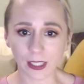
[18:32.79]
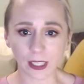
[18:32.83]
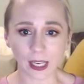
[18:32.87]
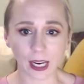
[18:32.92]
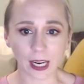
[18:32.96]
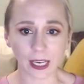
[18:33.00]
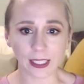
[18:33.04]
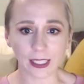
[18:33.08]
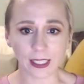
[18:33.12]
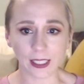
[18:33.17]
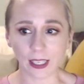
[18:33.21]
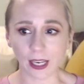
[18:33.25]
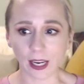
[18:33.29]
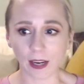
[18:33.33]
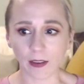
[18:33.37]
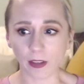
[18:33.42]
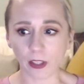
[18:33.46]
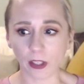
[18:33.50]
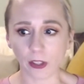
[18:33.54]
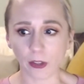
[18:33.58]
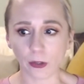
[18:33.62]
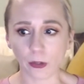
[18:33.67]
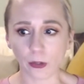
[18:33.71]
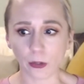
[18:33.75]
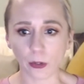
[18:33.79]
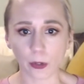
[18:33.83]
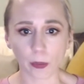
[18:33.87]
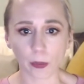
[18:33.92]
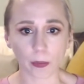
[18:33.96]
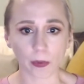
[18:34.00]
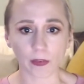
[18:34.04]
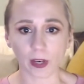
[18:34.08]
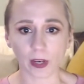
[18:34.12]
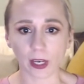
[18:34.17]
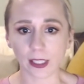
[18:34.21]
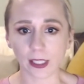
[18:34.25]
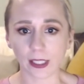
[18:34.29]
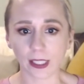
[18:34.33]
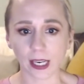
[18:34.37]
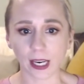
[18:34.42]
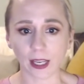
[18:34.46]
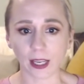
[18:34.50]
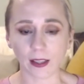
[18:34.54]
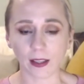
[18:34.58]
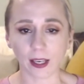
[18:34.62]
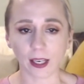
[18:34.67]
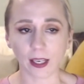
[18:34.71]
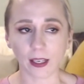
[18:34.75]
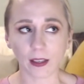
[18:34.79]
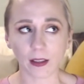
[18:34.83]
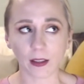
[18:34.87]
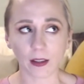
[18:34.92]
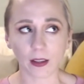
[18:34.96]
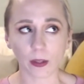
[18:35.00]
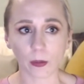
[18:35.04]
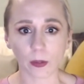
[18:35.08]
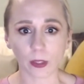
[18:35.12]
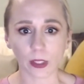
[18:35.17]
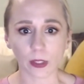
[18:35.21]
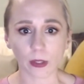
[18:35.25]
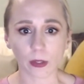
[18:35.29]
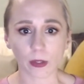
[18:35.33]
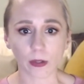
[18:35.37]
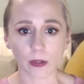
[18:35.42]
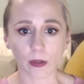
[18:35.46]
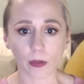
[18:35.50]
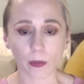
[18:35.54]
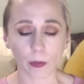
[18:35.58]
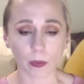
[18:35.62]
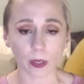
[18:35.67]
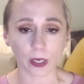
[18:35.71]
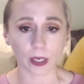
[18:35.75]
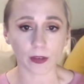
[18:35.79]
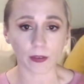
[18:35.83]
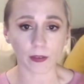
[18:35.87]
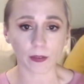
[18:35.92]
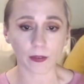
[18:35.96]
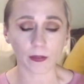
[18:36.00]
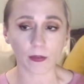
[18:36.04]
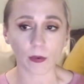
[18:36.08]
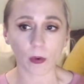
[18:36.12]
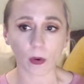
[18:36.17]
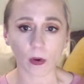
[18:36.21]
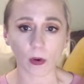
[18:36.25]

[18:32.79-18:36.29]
I didn't have a huge group of friends. I had, like, there was five